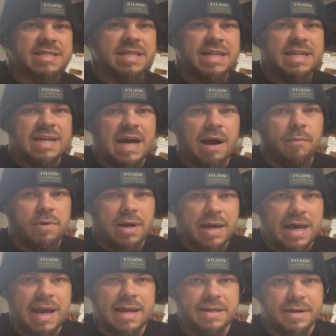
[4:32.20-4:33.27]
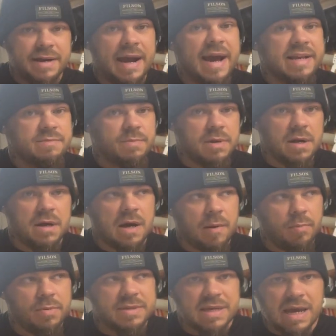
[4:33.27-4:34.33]
than I would like. There has been a
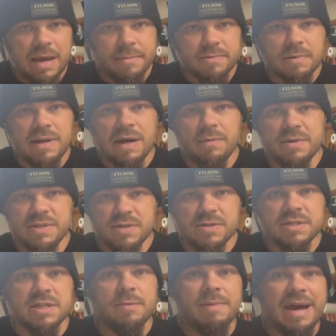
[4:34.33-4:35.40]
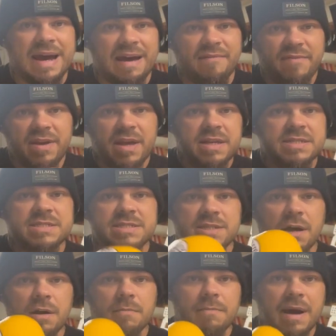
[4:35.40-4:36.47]
couple times while I was using them, I have
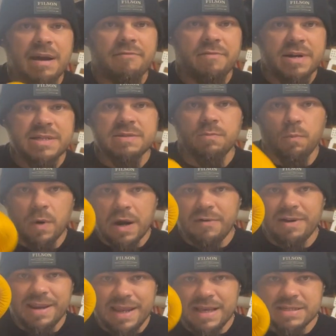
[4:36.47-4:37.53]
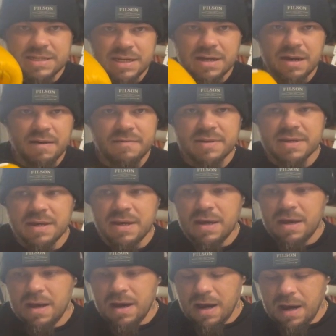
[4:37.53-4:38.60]
stung my wrist wearing these gloves.
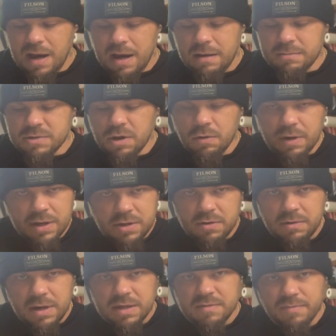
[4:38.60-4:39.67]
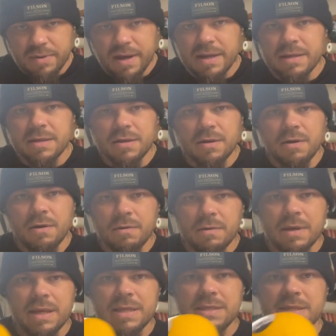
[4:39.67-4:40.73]
No injuries, but you know,
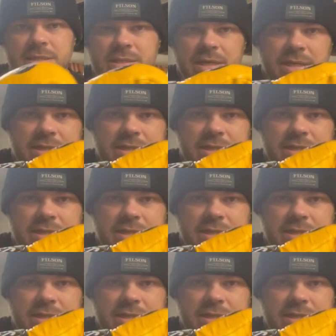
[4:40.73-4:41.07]
it's